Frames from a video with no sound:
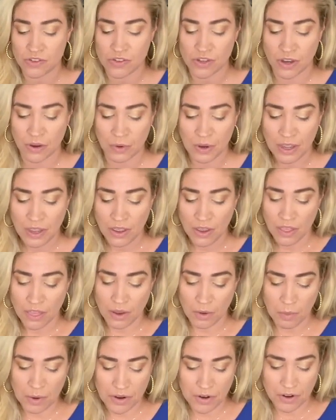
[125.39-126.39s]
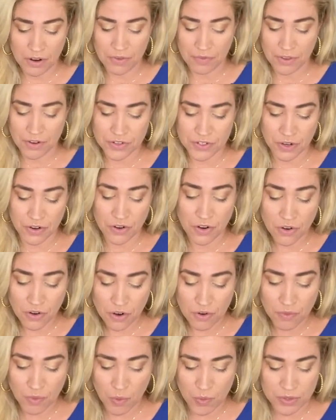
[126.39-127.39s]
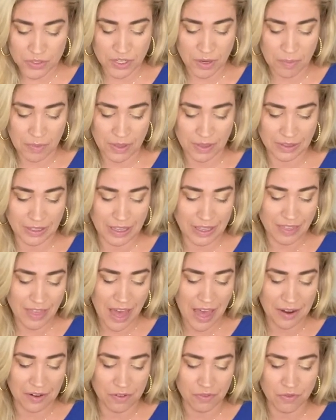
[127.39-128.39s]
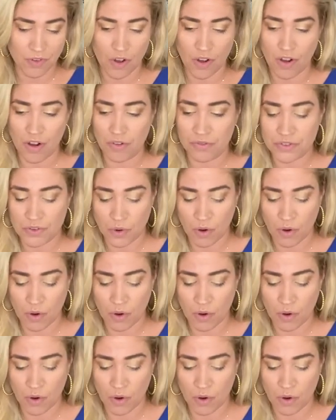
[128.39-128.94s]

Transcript: So they wonder if there's a nerve or something like that involved.